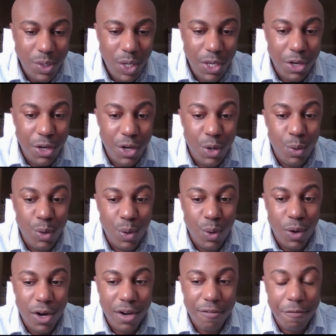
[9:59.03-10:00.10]
New
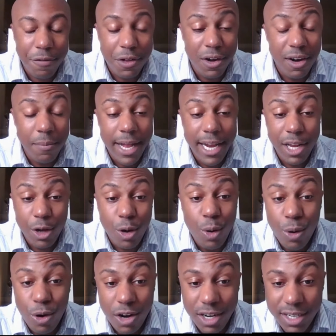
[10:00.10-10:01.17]
York Philharmonic
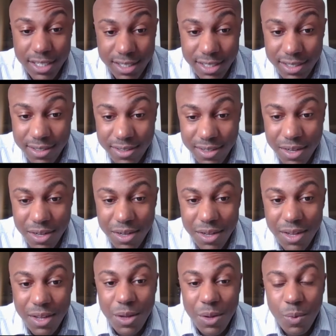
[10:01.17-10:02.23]
Chorus,
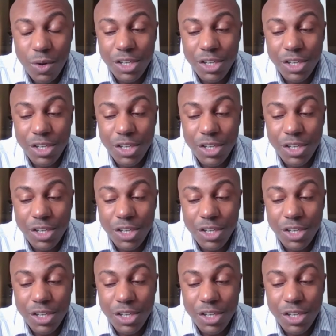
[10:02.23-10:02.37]
where